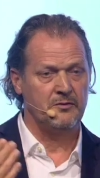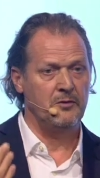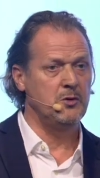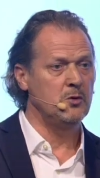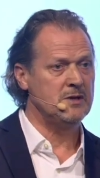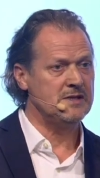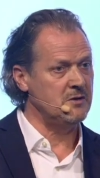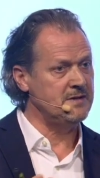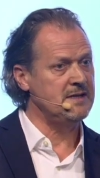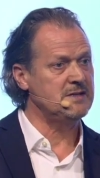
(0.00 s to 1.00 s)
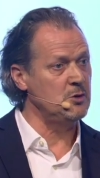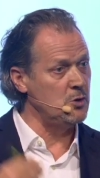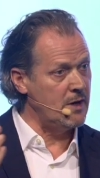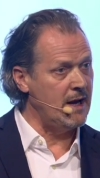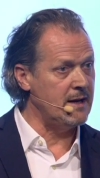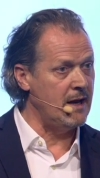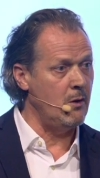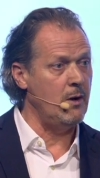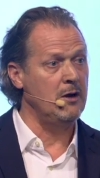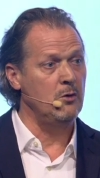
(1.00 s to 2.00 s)
for you, these are things to look at
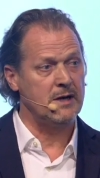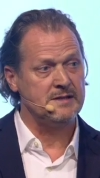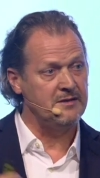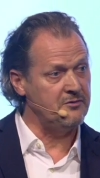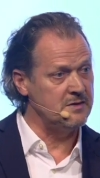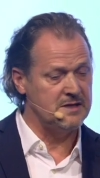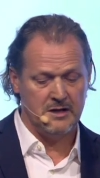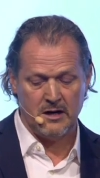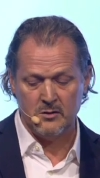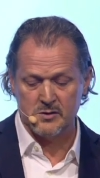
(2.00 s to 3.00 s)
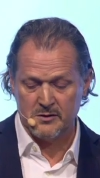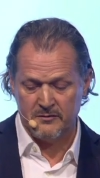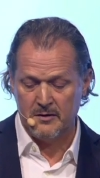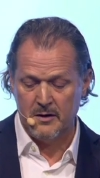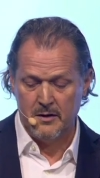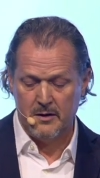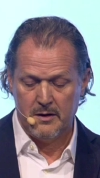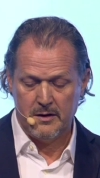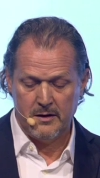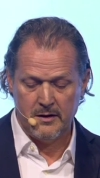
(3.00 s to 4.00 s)
now and look at different scenarios of
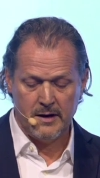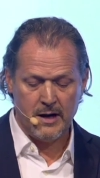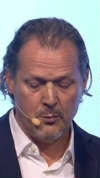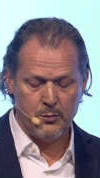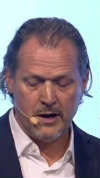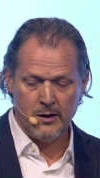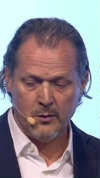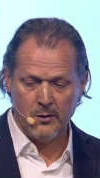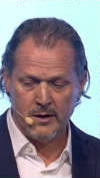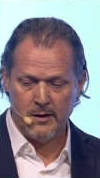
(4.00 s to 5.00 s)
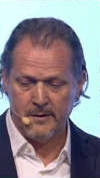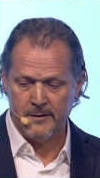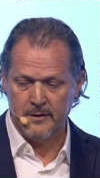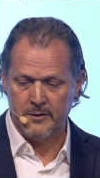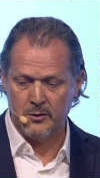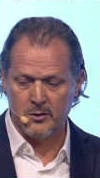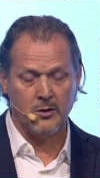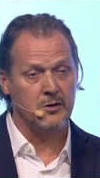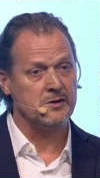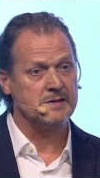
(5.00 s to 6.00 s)
uh, how, how uh, your
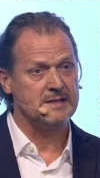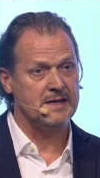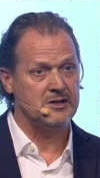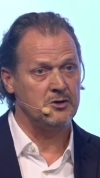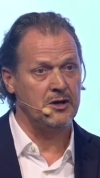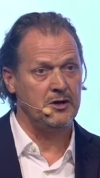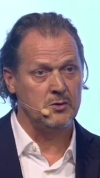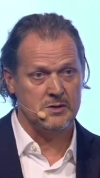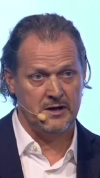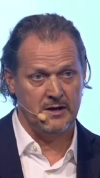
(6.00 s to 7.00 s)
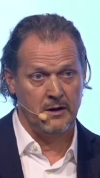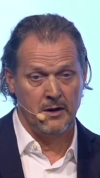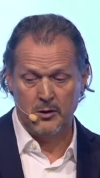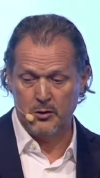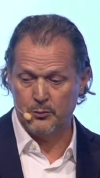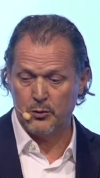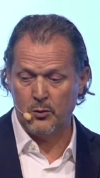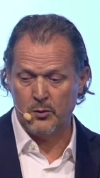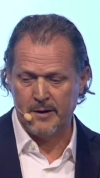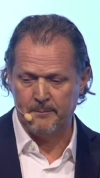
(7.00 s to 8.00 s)
audience is actually using your
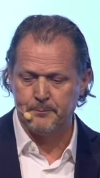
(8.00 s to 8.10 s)
program.